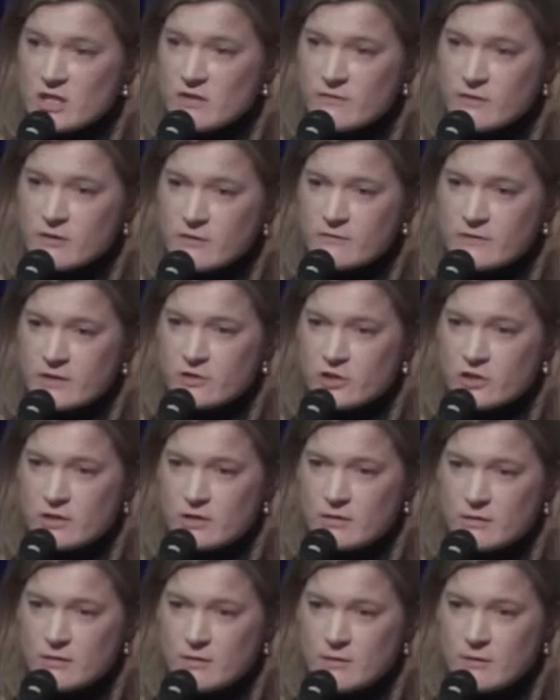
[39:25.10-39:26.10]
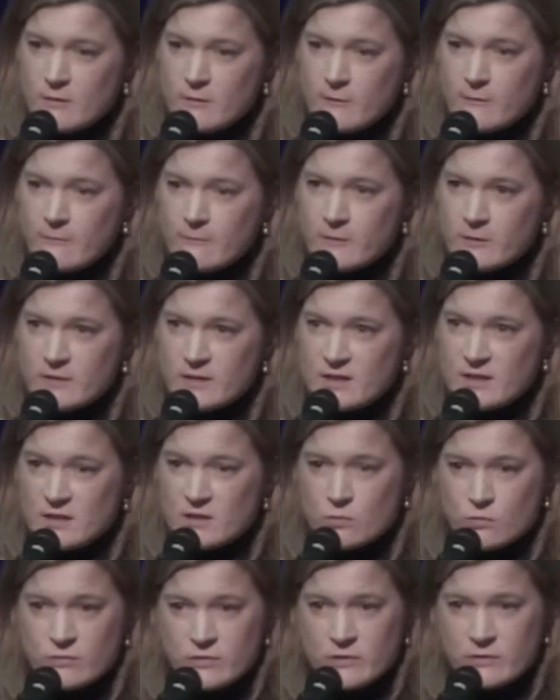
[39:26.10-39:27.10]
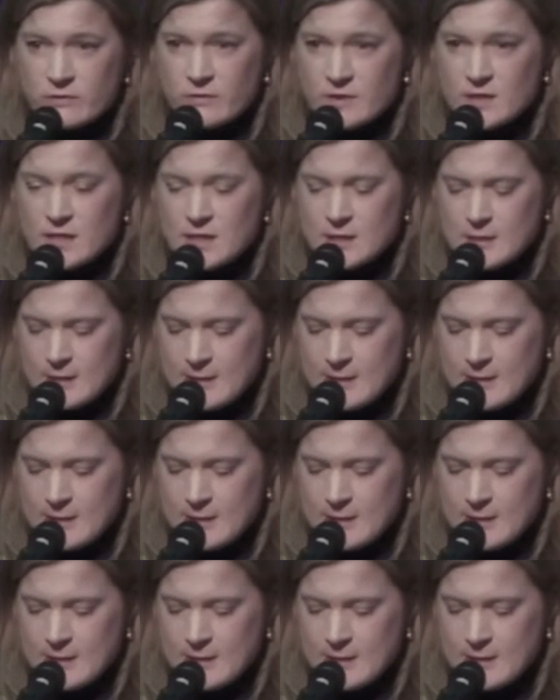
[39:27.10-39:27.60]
our vision versus really,